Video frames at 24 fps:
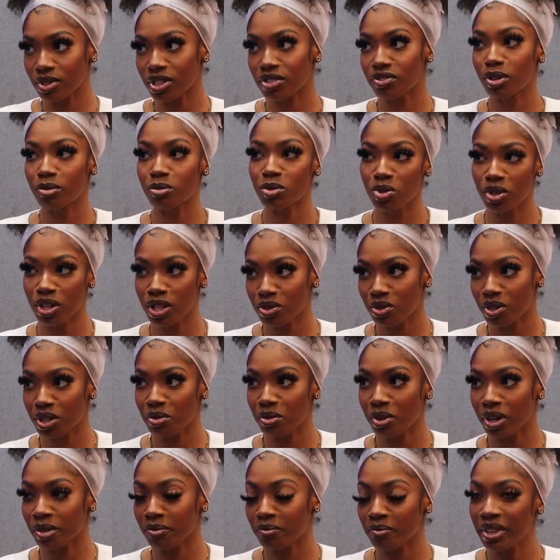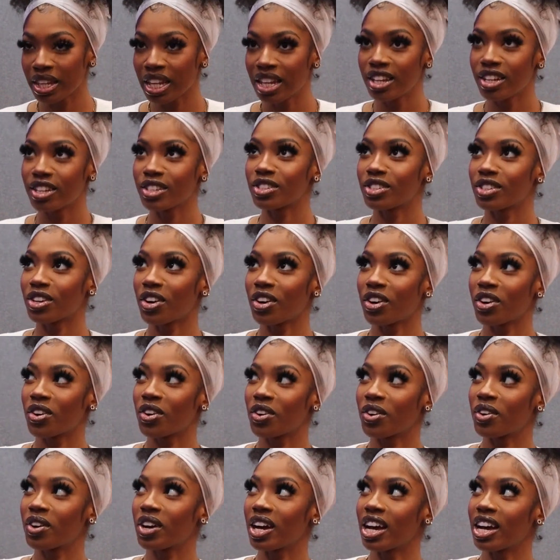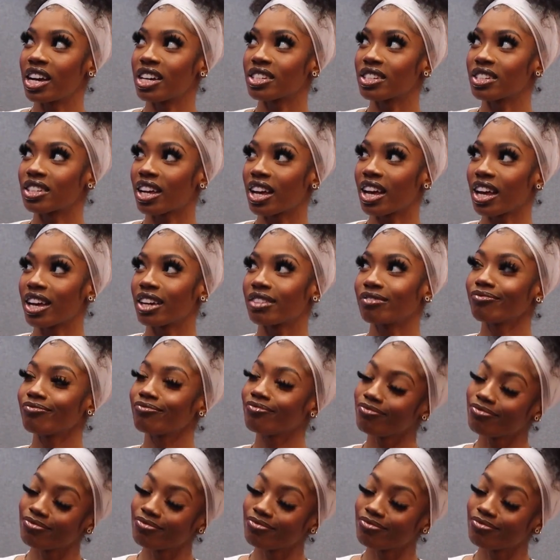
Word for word: was from 2021. So it's like,